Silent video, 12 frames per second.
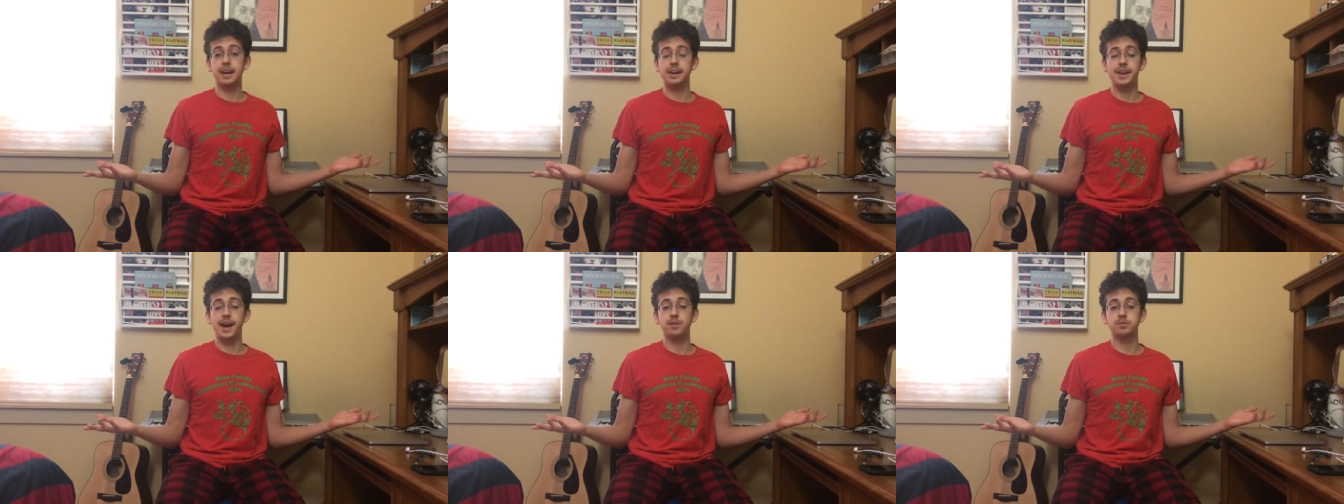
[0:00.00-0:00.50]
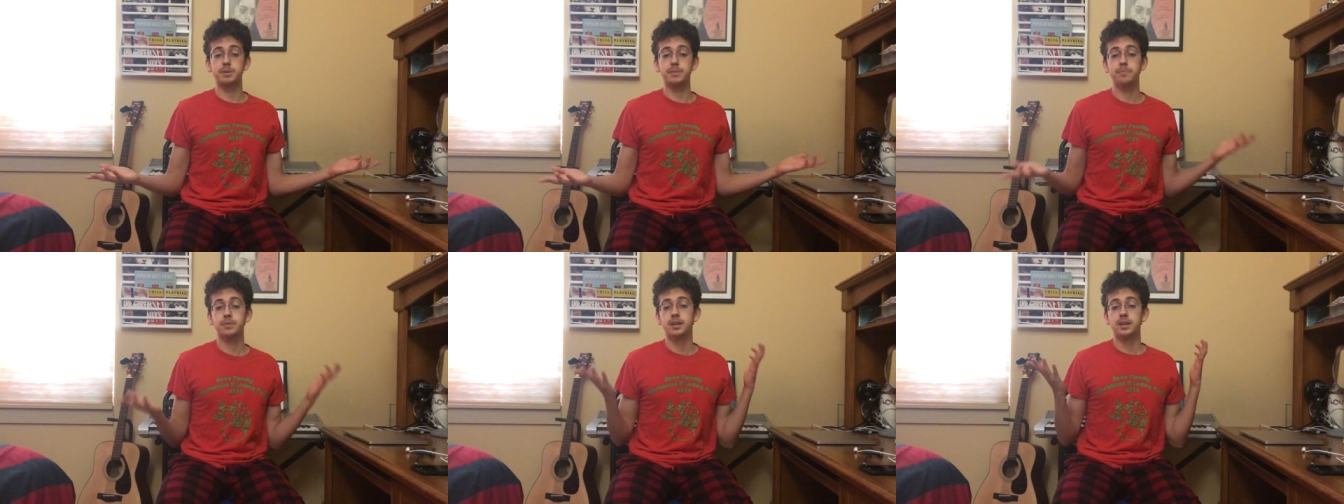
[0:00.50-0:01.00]
that
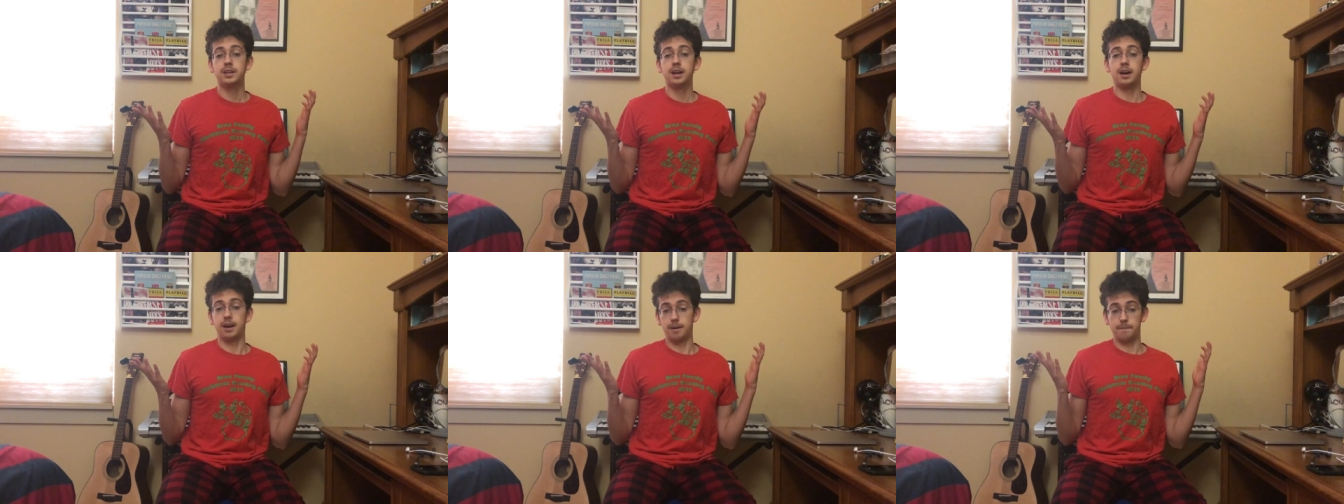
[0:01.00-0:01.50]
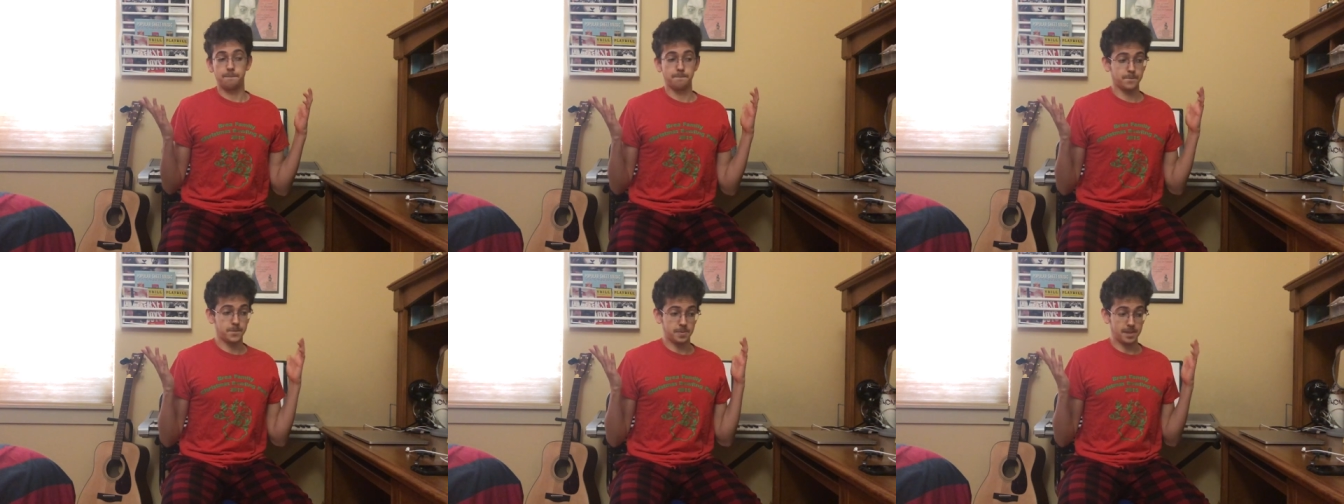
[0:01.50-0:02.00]
announcement um,